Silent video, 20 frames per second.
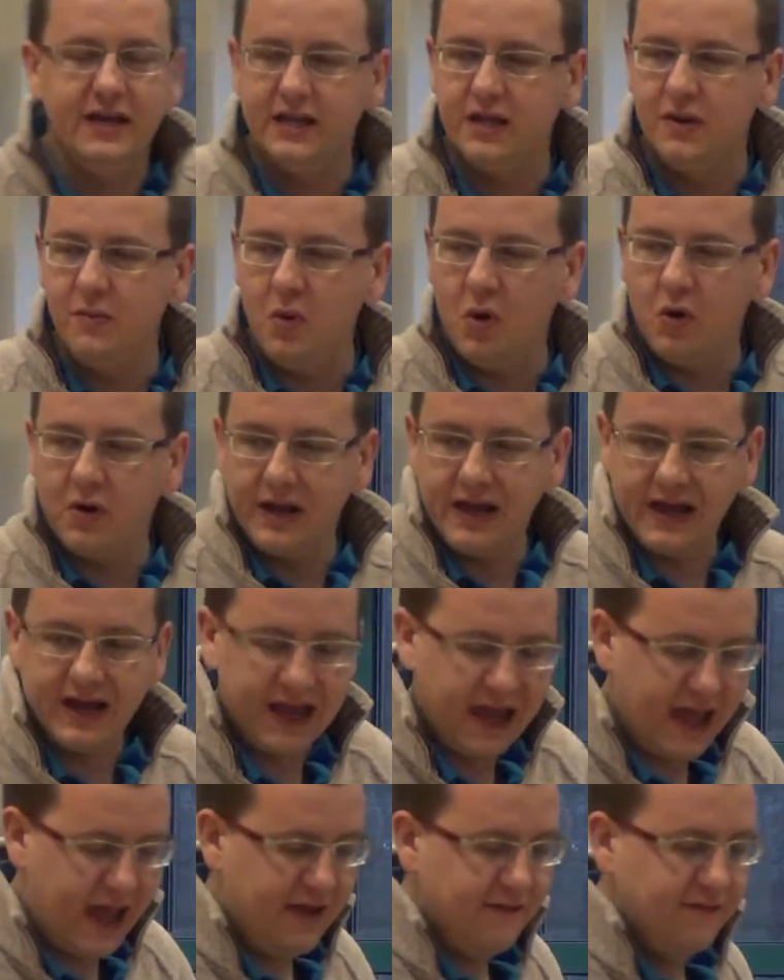in the morning,
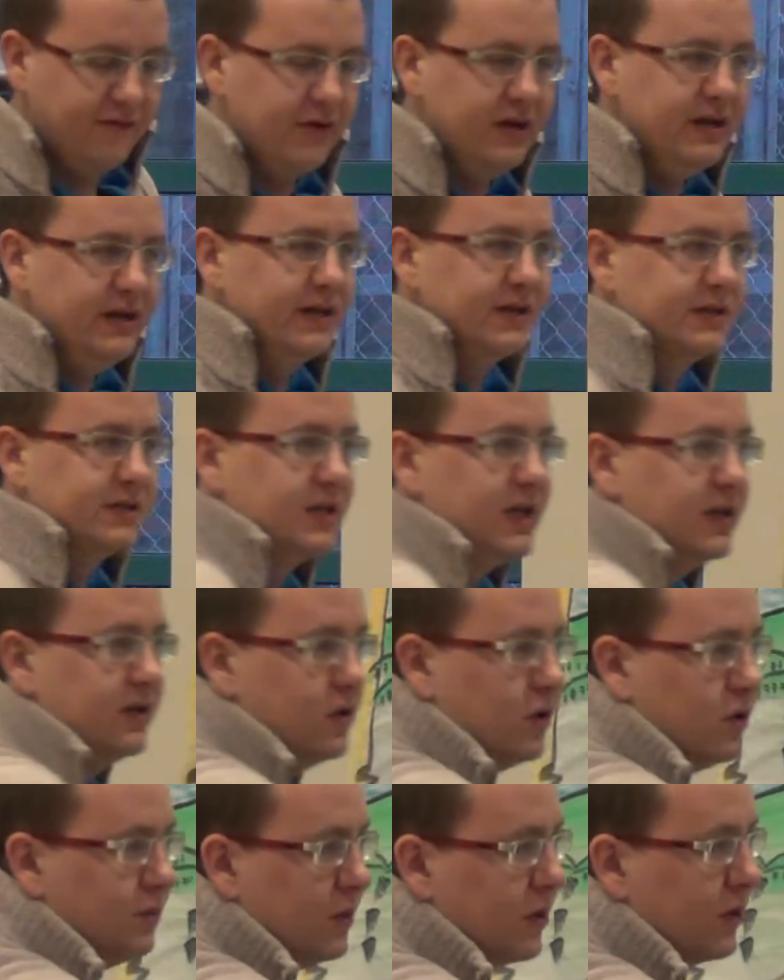every
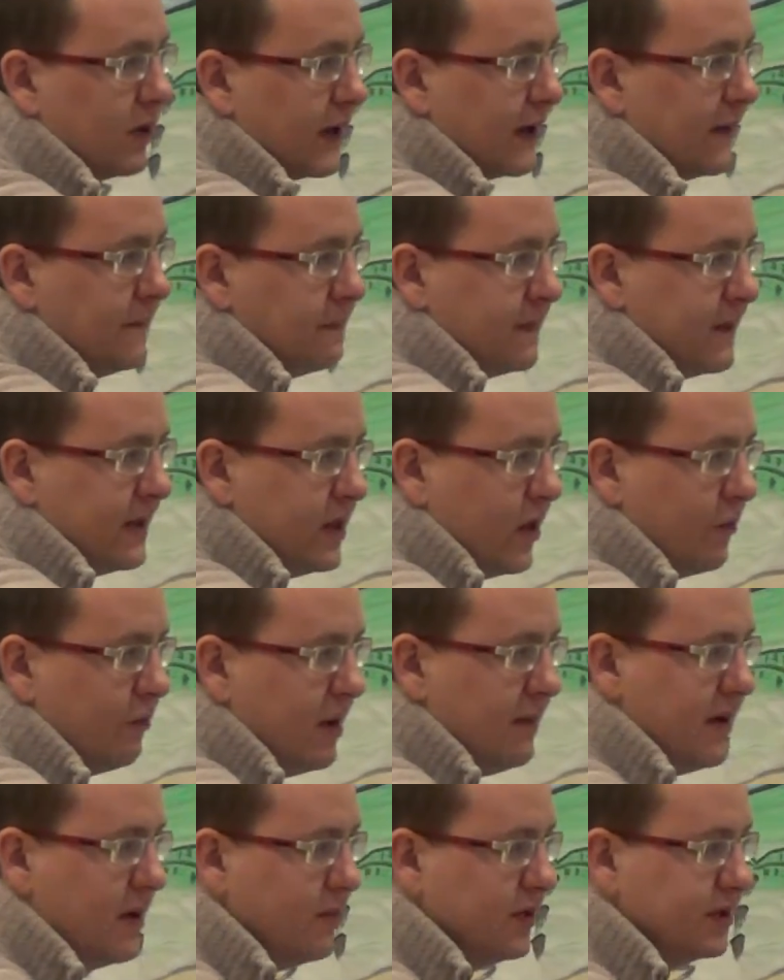single morning. The
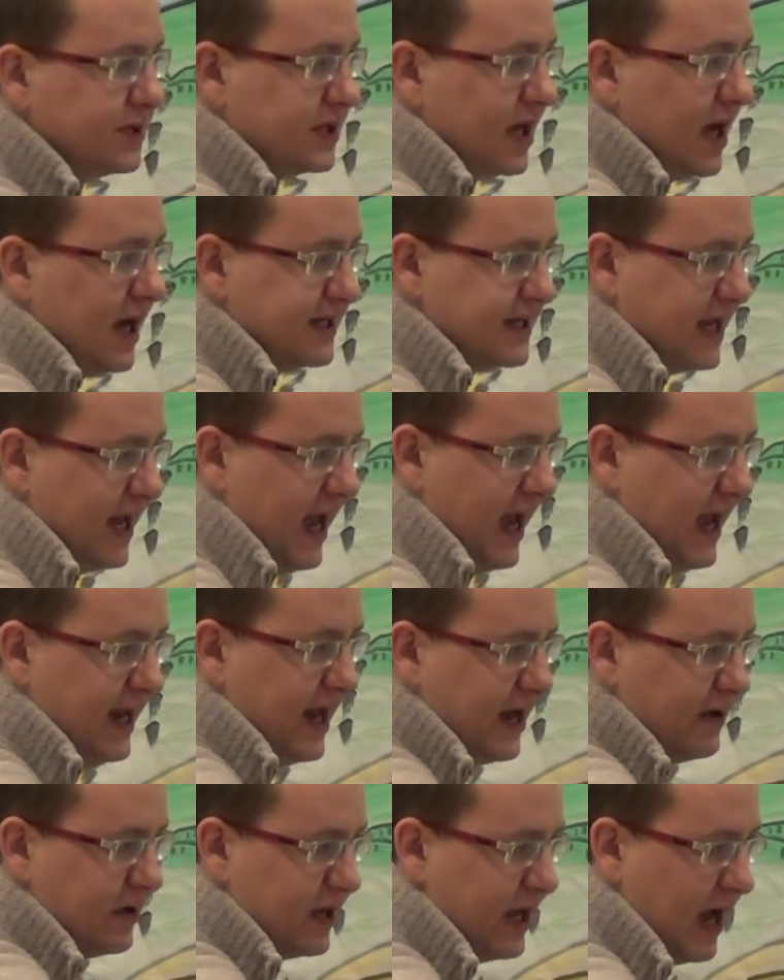women would start to head
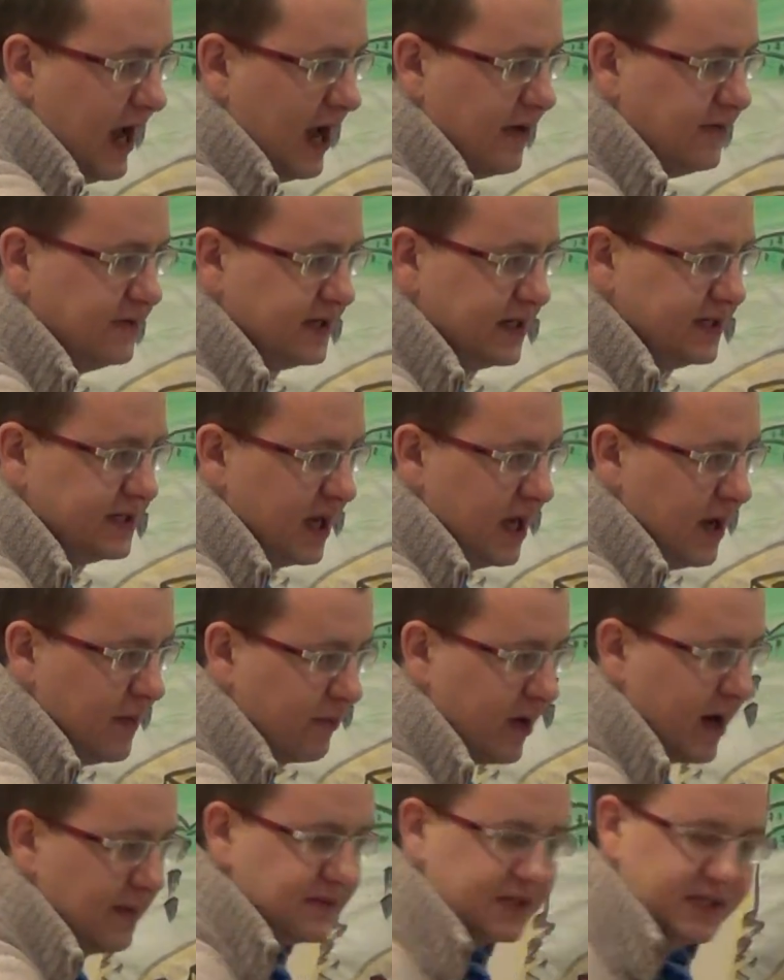out of the houses,
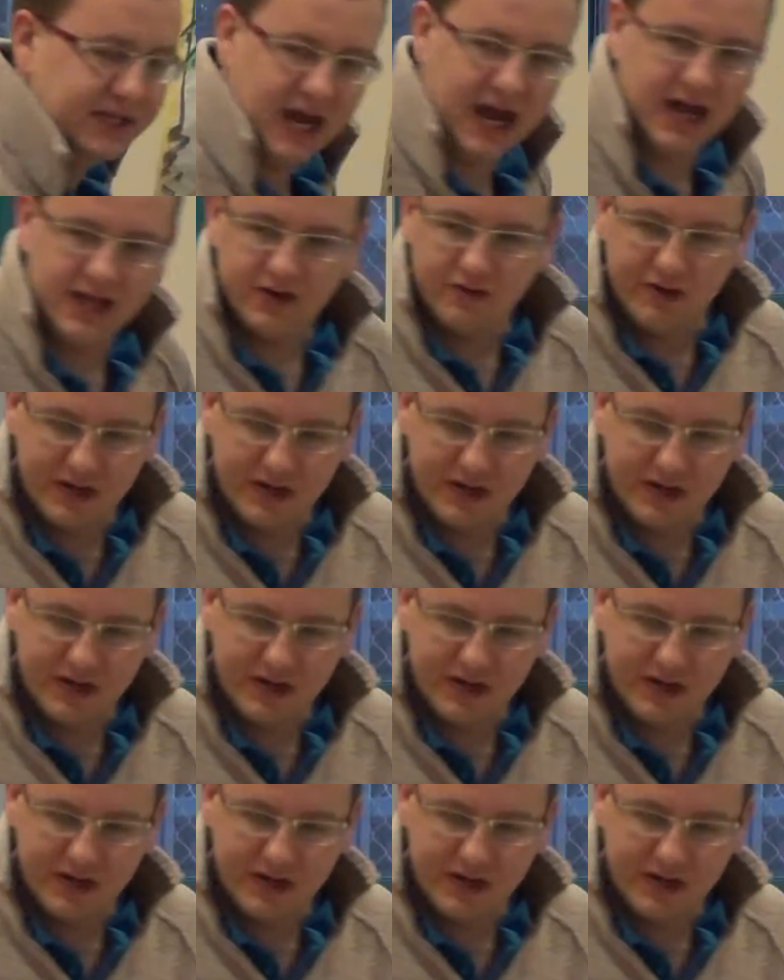perhaps gather